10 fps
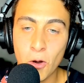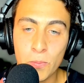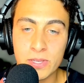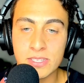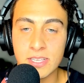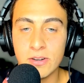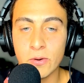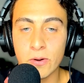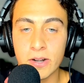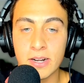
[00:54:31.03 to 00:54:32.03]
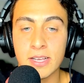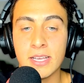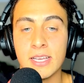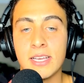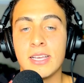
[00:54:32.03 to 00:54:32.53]
opens the door
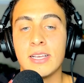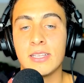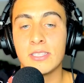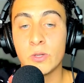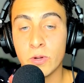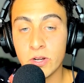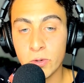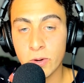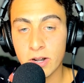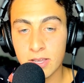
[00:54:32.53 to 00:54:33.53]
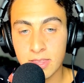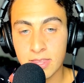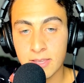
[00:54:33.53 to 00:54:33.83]
to a new earth